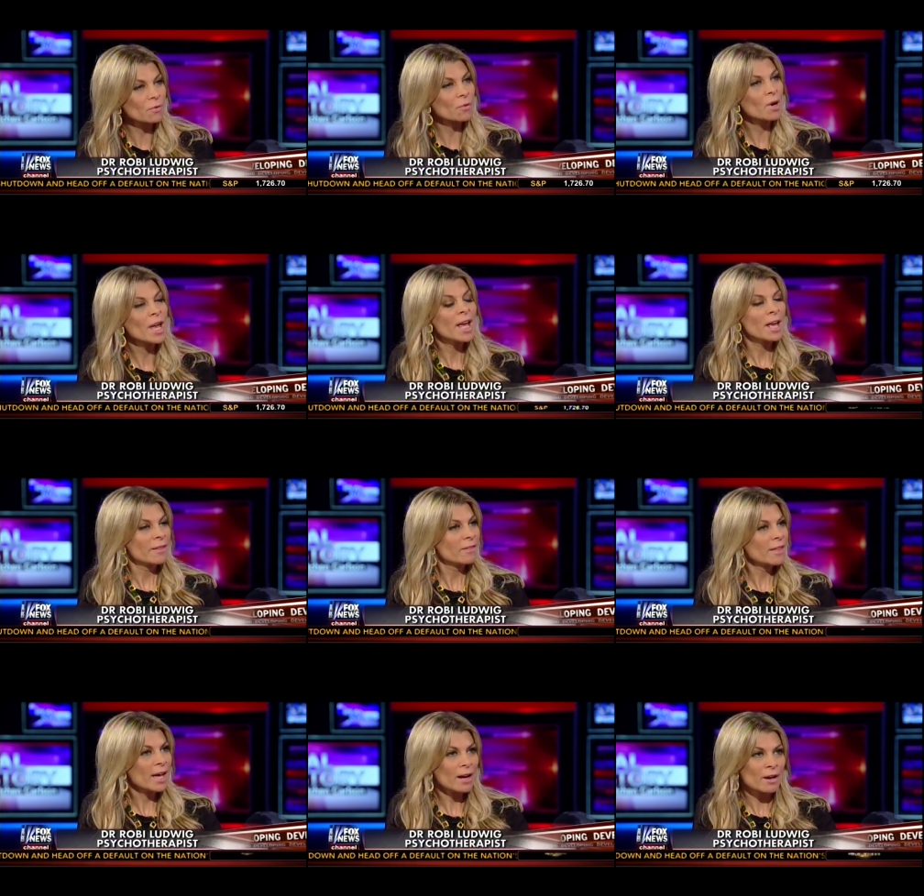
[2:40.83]
So
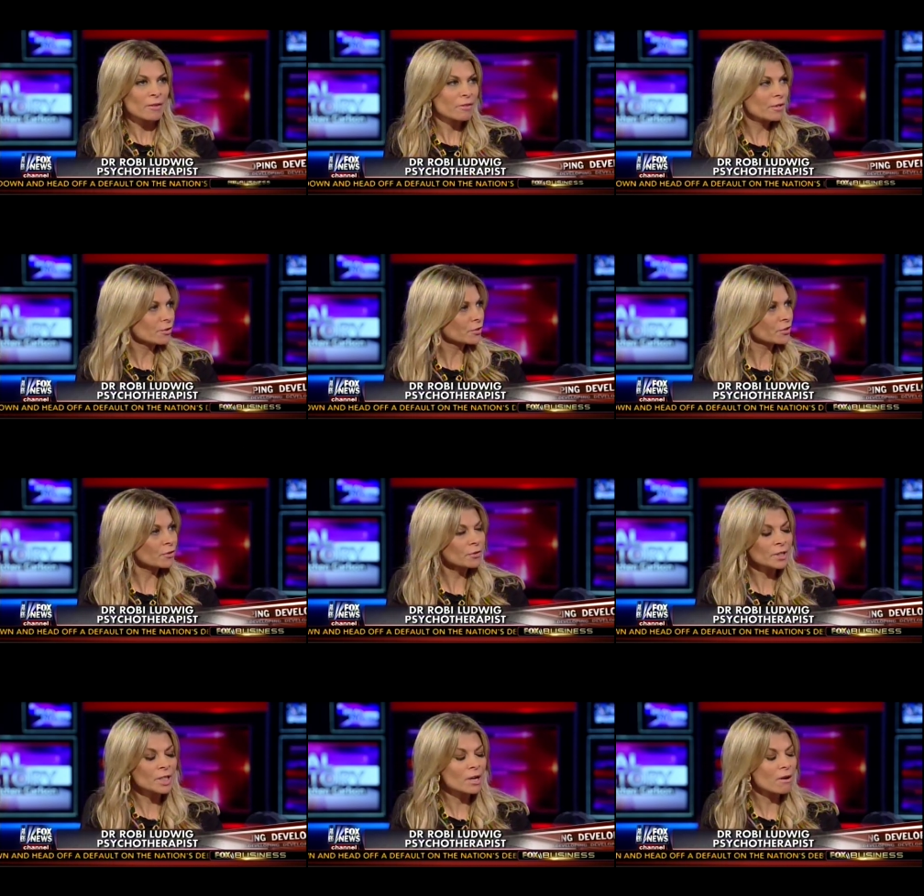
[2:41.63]
there, there
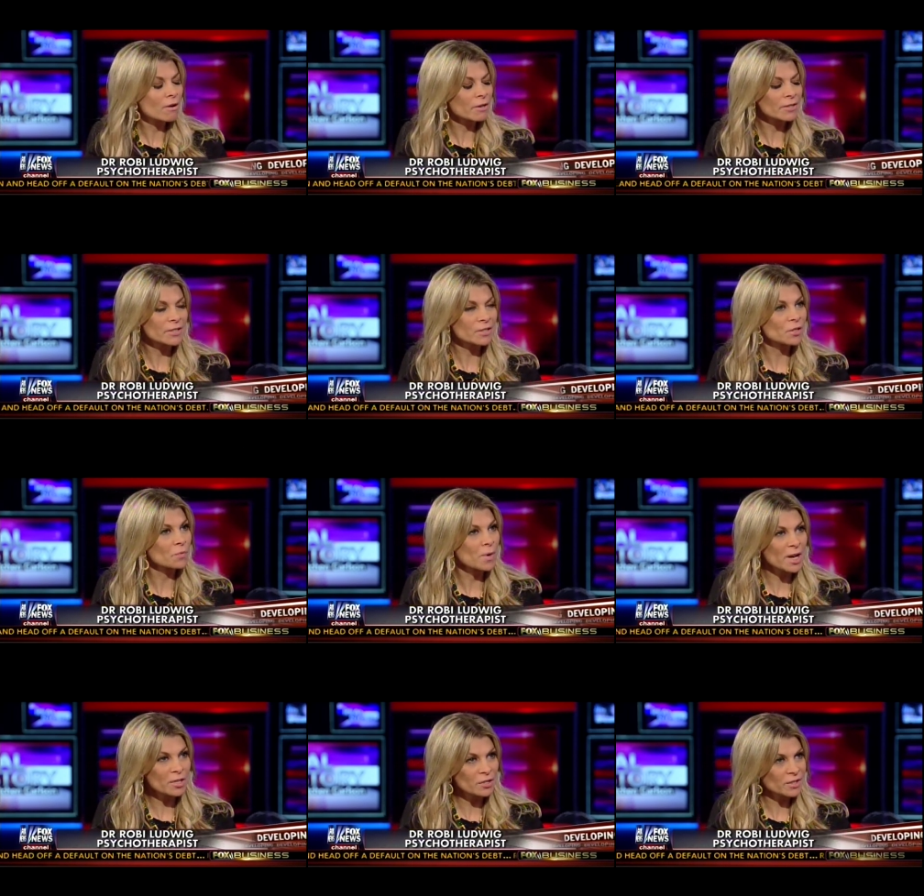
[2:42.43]
certainly are
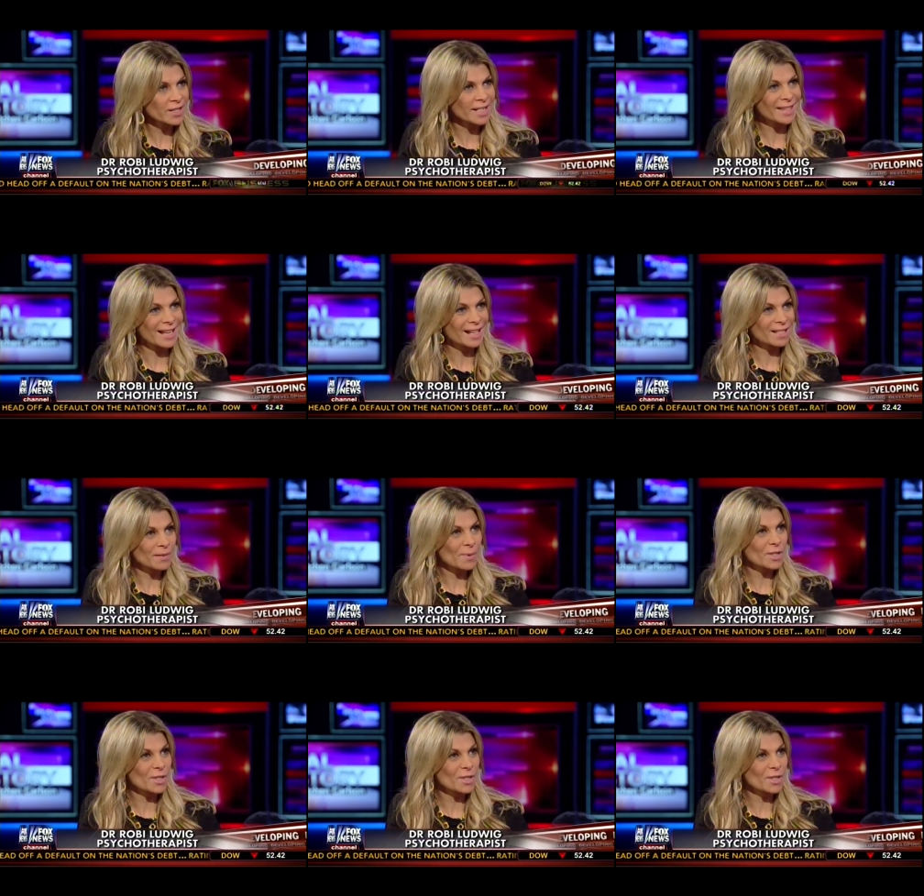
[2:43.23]
situations like that,